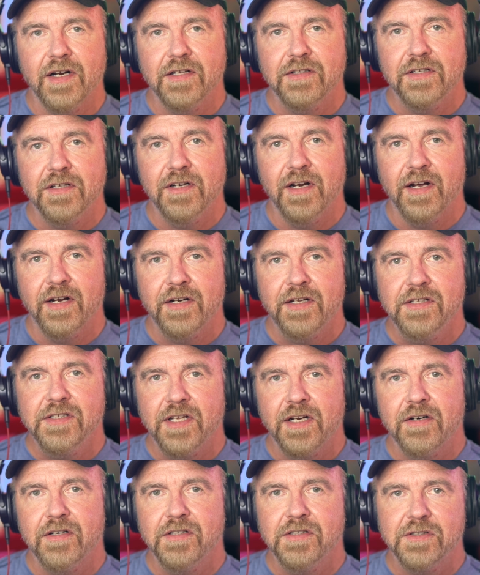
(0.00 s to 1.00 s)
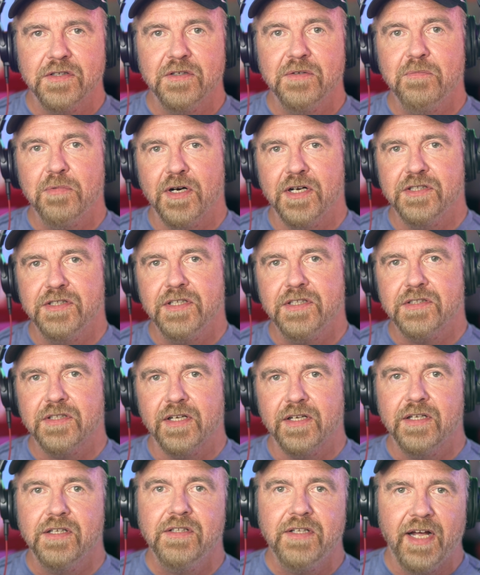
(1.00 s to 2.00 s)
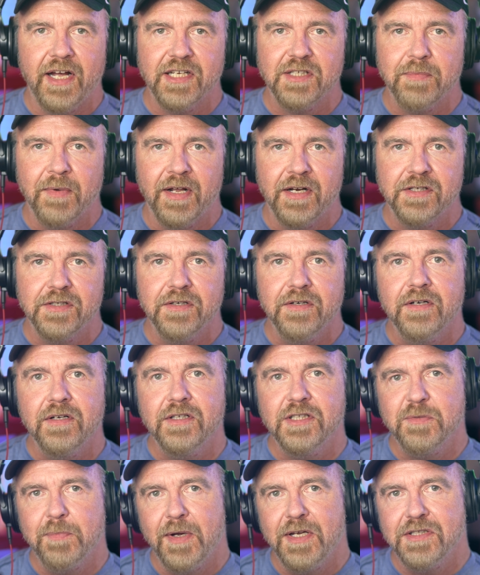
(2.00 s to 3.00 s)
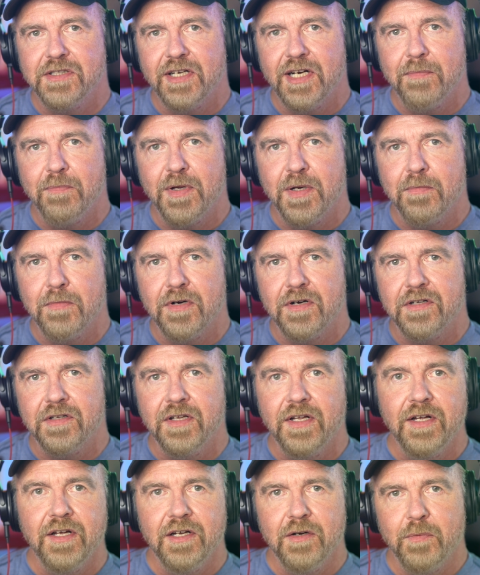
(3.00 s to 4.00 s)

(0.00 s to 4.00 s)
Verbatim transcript: nineteen nineties and on certain projects like Task Manager, Space Cadet Pinball,